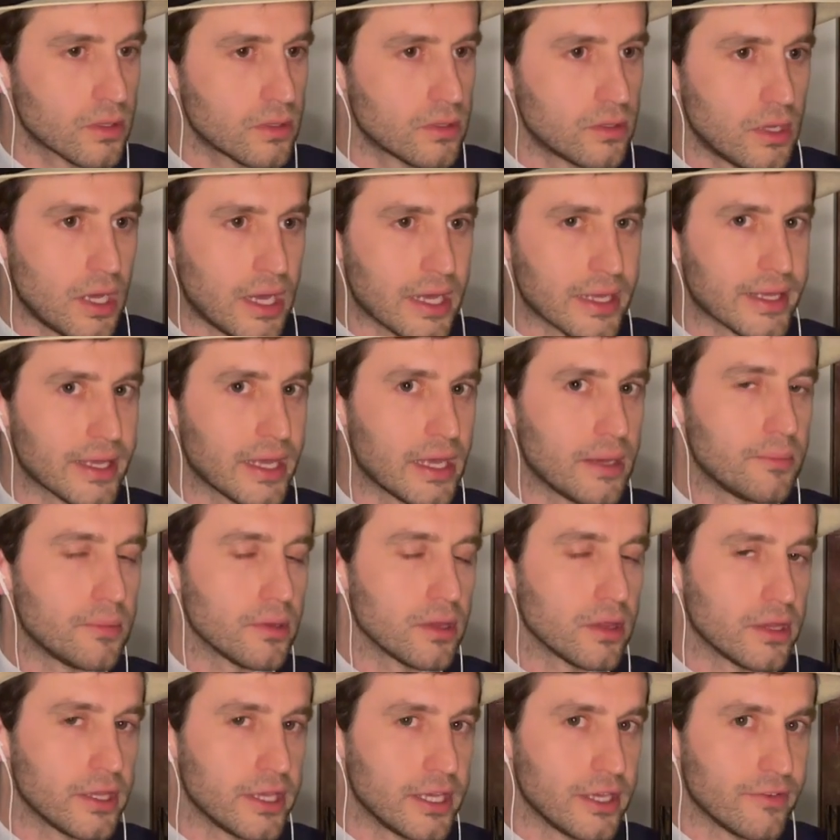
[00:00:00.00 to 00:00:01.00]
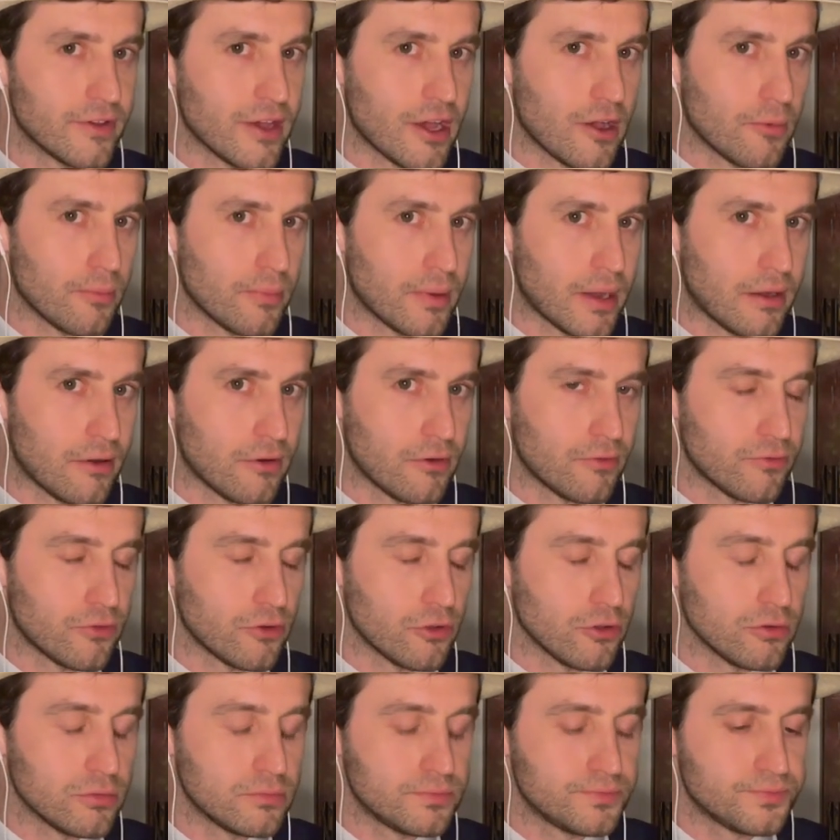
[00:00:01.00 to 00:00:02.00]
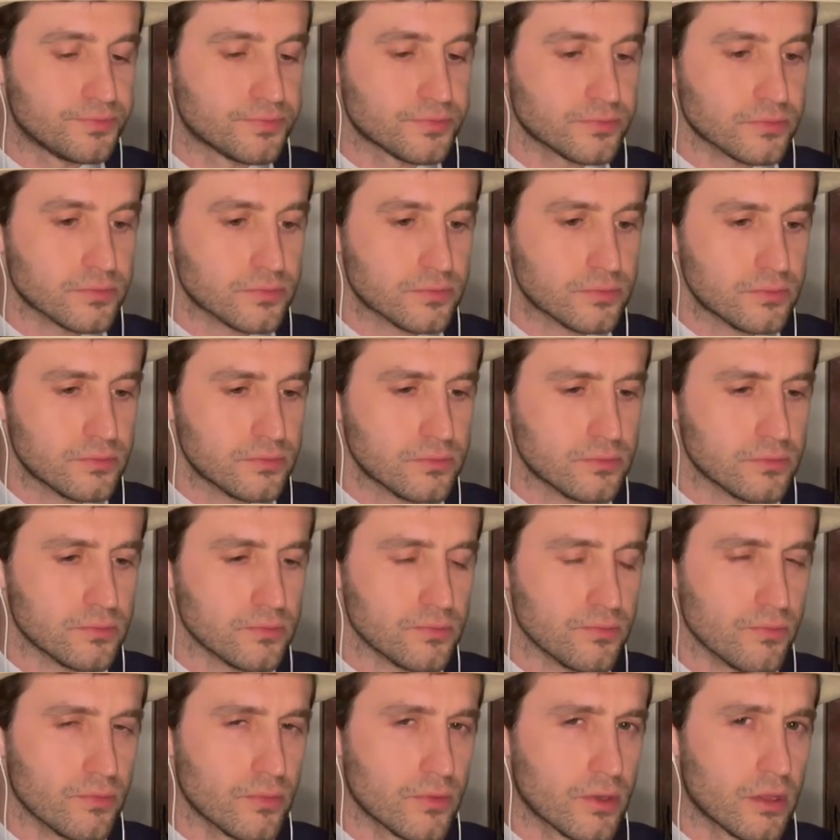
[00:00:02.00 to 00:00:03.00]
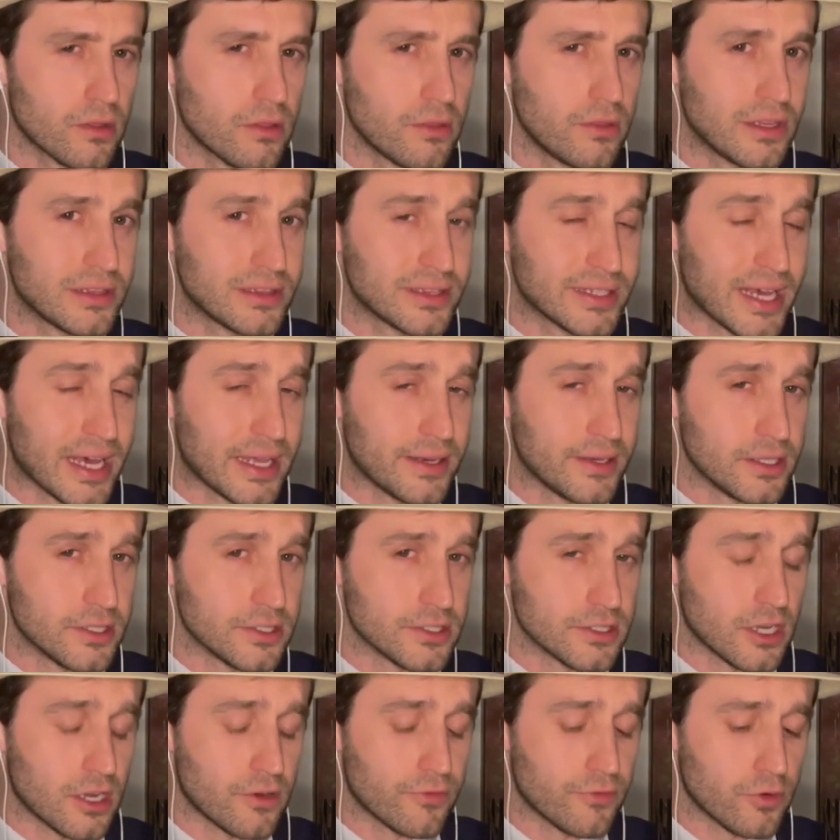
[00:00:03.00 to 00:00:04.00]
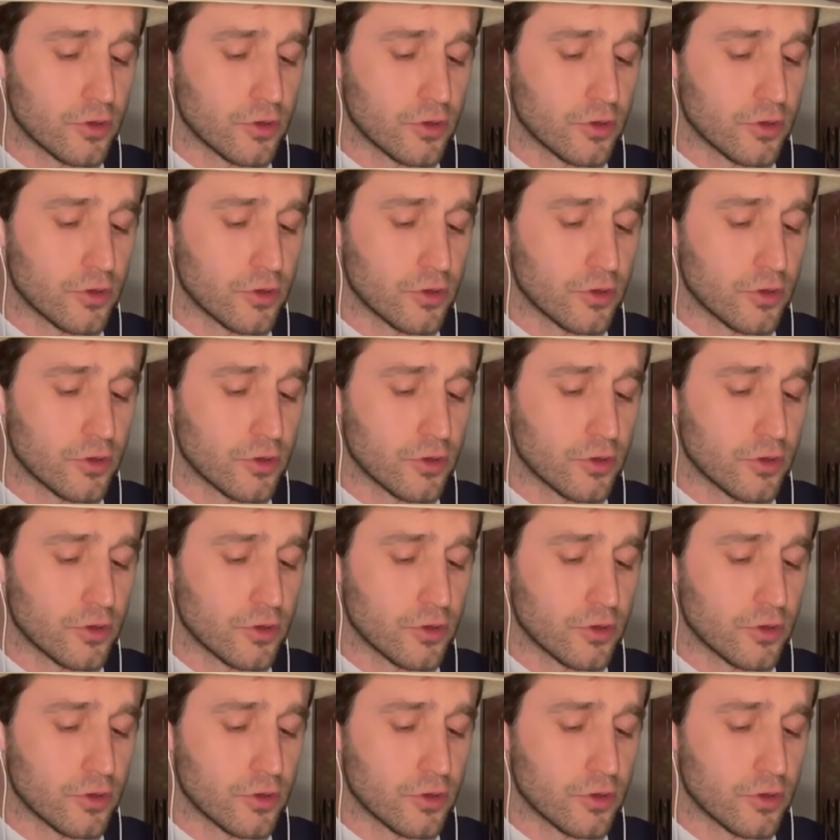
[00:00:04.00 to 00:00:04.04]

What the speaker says: I can't believe how powerful the tannins are for a